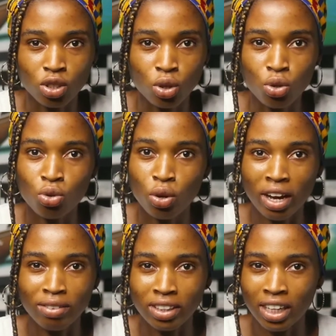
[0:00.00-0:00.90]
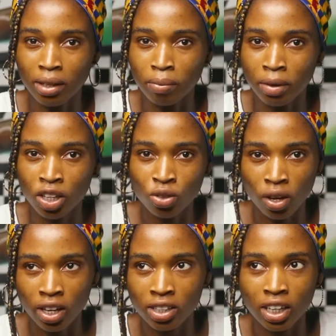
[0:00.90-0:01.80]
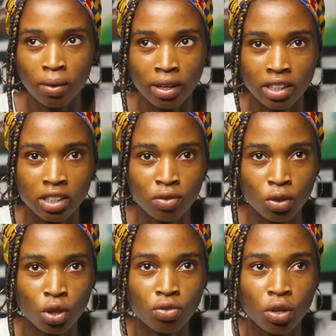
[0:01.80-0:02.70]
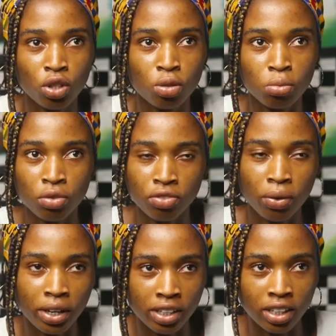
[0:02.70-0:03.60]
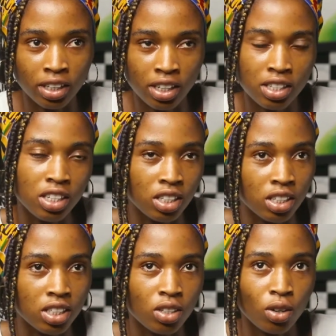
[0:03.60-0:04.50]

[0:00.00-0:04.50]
so you know you have to get the best grades, otherwise it's difficult for you to move forward to the next stages